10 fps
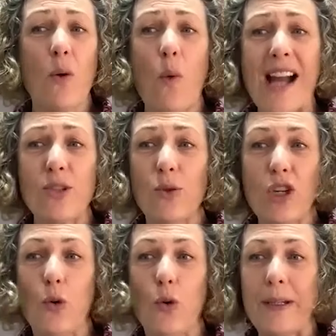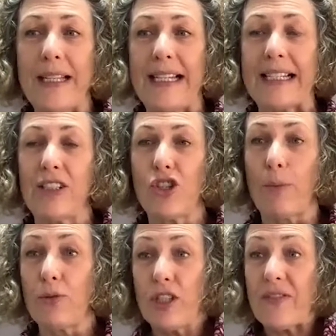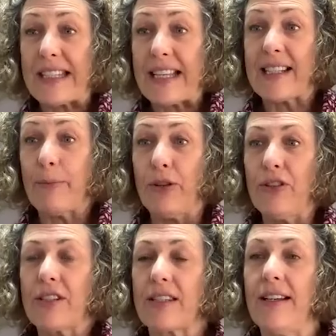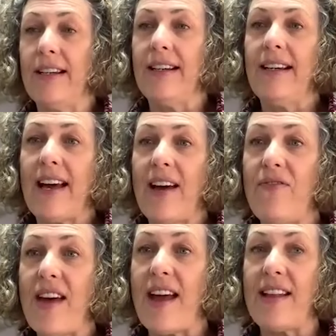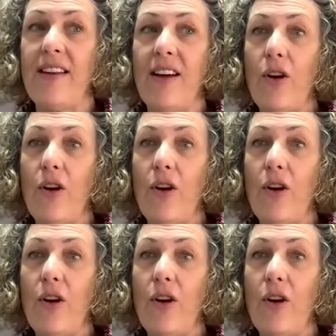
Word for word: why don't you open a little shop just for six months and then